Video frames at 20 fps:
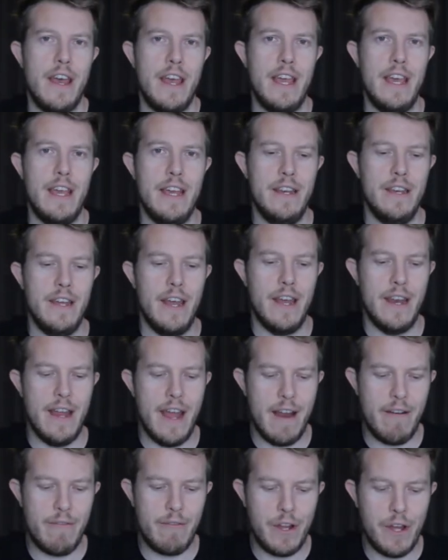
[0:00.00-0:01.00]
in an
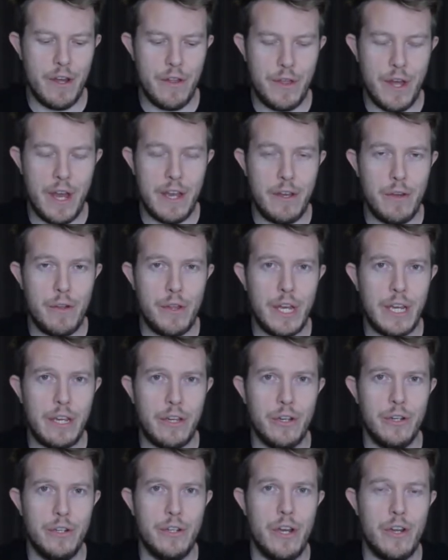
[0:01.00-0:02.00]
area that you think
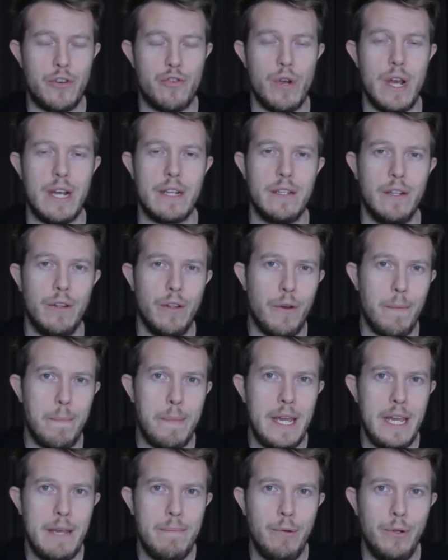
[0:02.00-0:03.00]
could attract a lot of
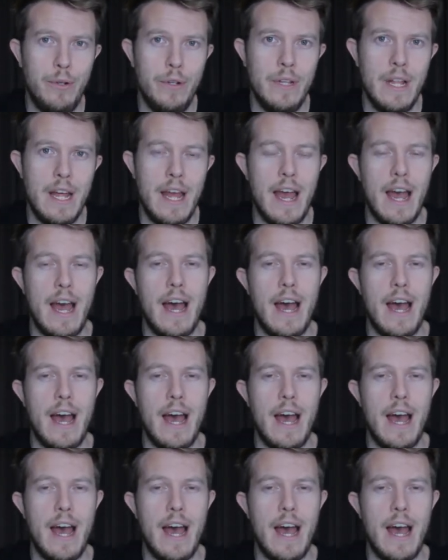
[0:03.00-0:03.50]
people,